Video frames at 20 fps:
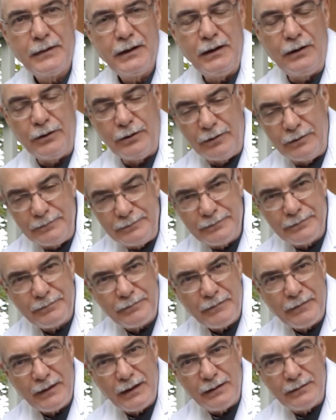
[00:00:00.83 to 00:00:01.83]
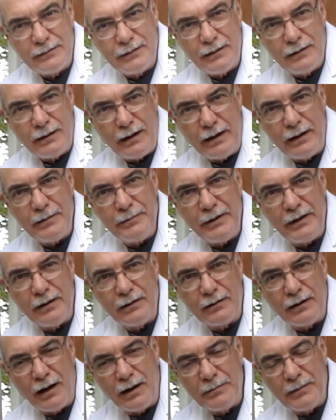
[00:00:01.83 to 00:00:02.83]
Hello, I am
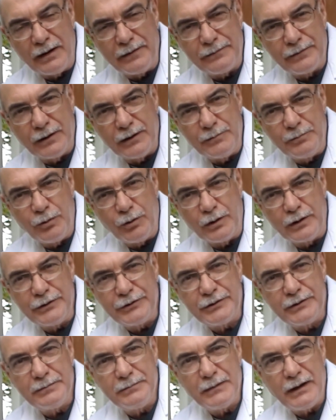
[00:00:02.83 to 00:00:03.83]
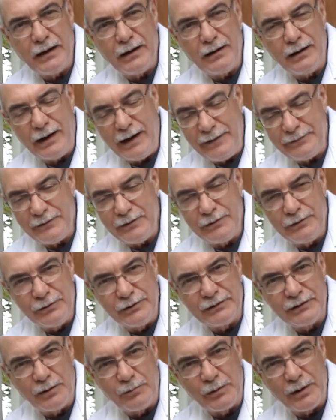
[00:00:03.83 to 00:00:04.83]
here on my front porch and I have to do
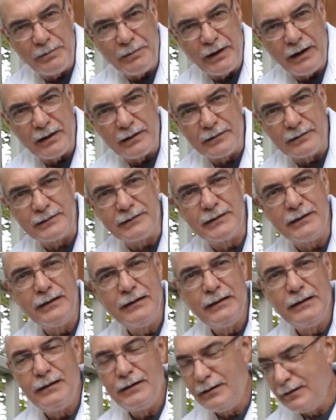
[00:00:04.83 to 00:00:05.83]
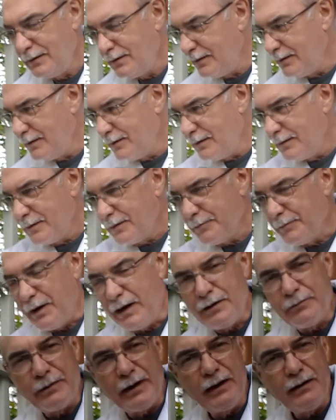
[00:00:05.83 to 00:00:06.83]
some repairs. My
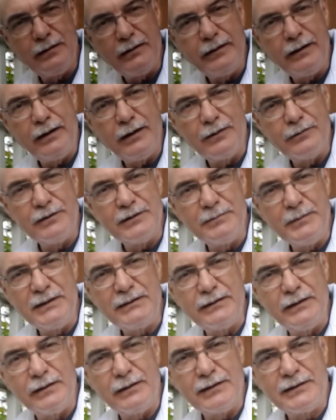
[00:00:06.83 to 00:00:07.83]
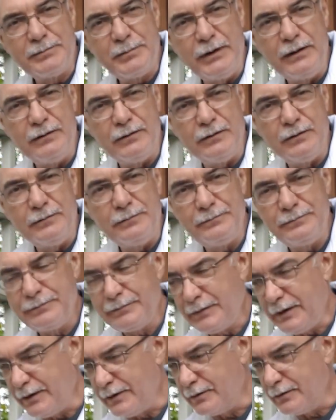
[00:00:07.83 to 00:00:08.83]
railing here is missing a spindle
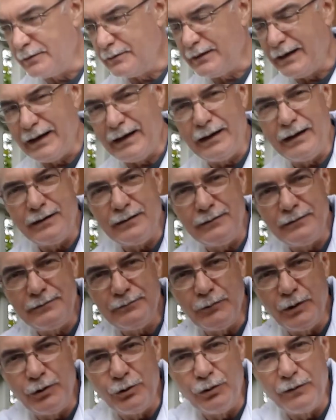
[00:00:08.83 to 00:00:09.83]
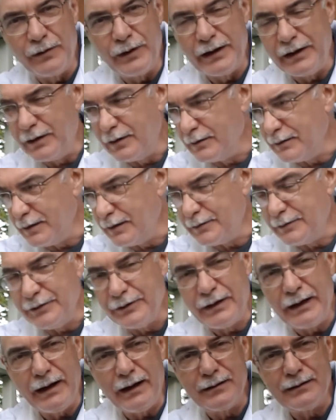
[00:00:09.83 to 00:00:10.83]
here and one over here that you
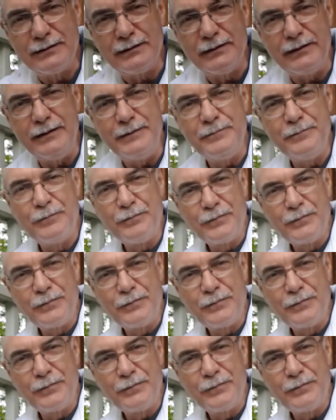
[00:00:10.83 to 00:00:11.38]
can't see.